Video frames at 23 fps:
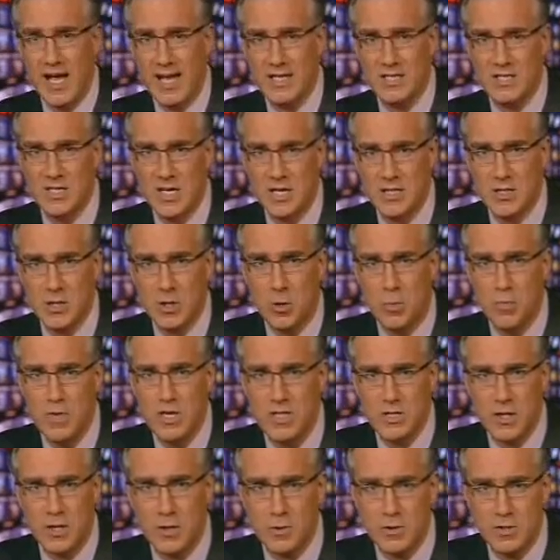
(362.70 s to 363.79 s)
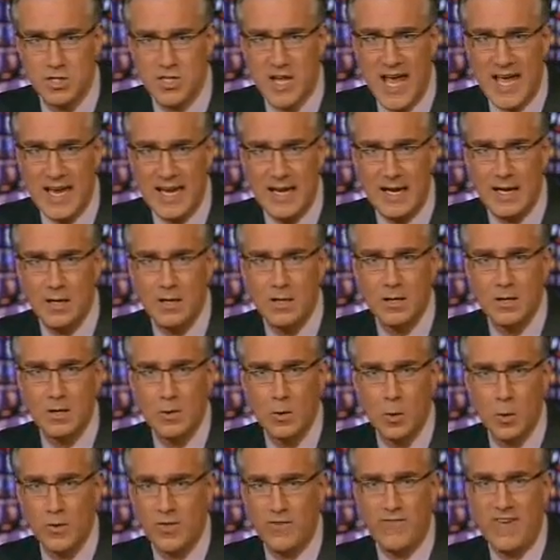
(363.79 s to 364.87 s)
nonsensical misunderstanding
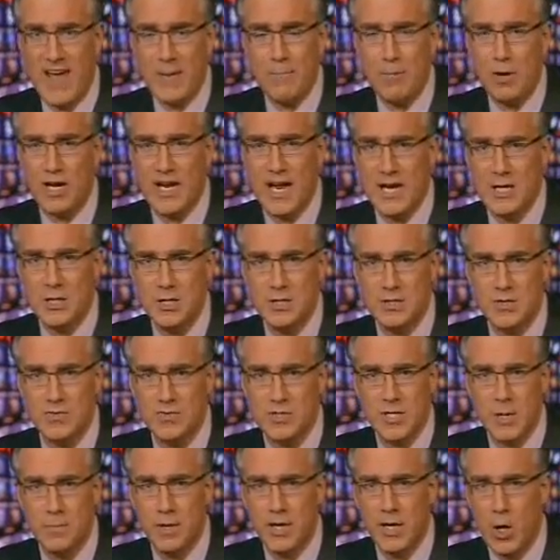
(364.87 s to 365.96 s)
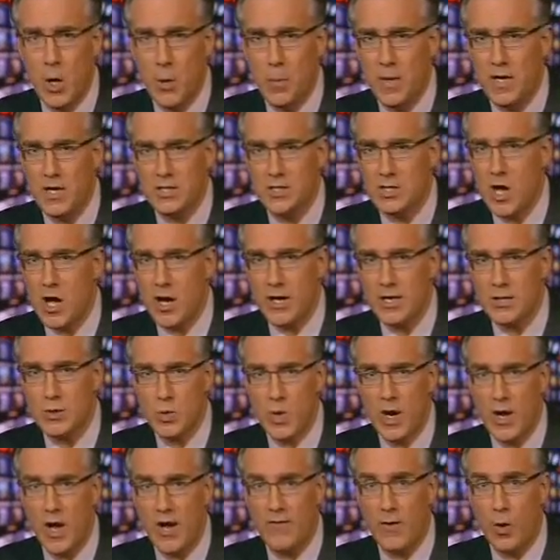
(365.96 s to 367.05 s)
or the fabrications of somebody hoping to talk his
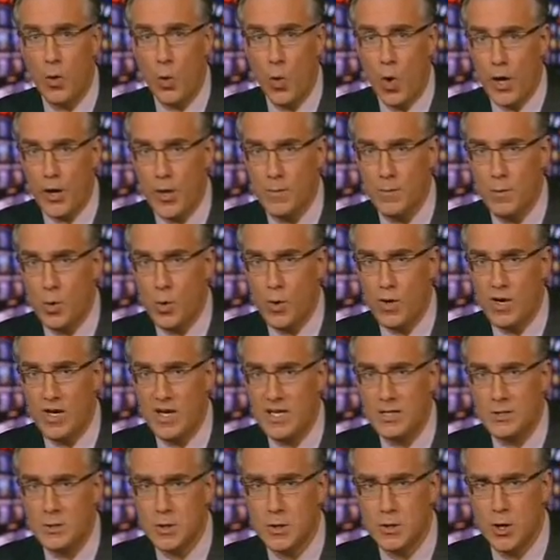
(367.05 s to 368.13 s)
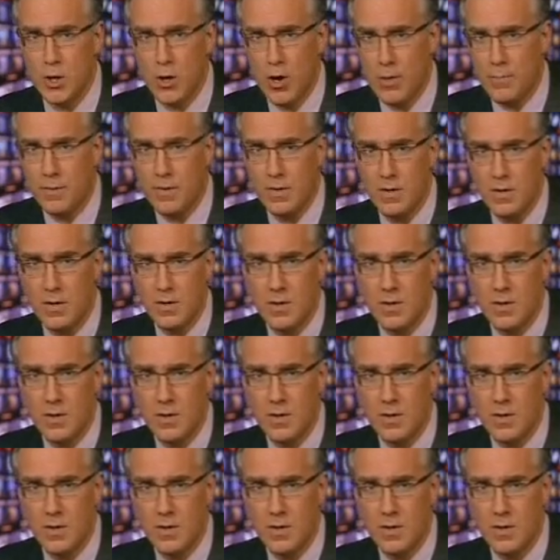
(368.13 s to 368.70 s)
way off a waterboard in Eastern Europe?